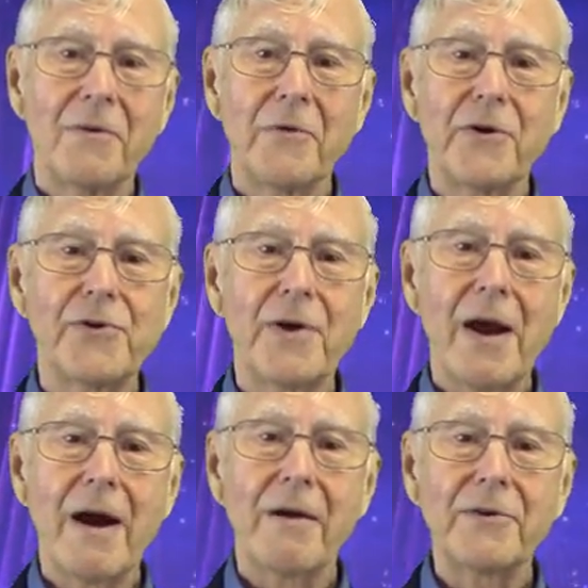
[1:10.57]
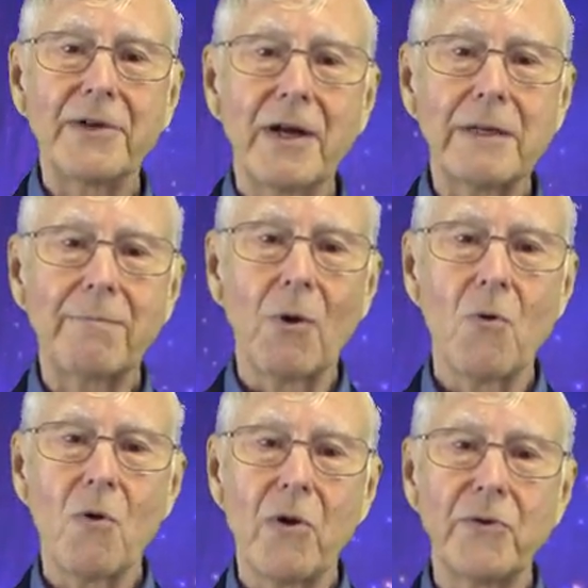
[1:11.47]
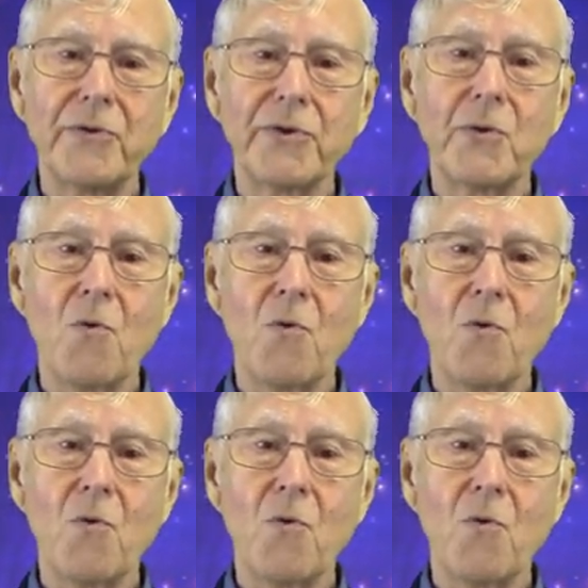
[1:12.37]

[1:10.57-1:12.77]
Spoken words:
Richard Harris explores